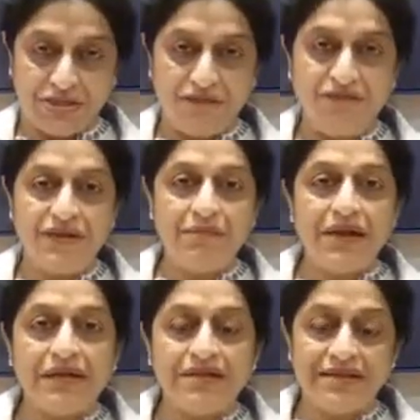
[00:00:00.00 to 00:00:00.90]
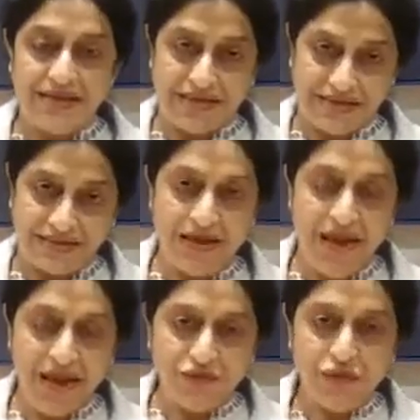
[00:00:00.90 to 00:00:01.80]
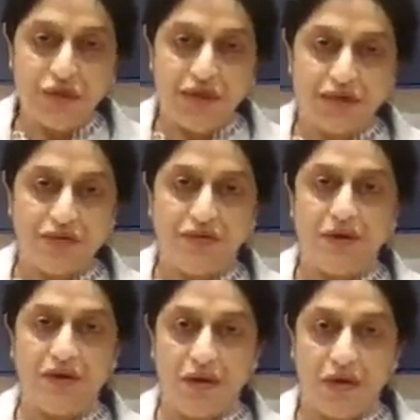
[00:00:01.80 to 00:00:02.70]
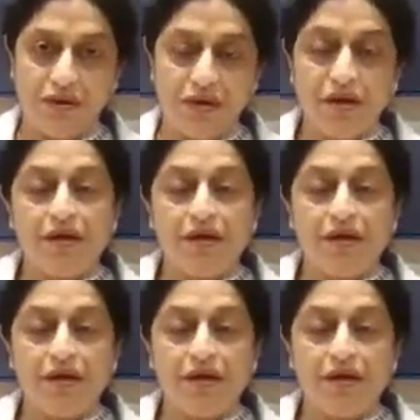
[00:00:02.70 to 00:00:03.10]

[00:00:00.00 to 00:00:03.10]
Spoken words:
the females, yes, they have to undergo a lot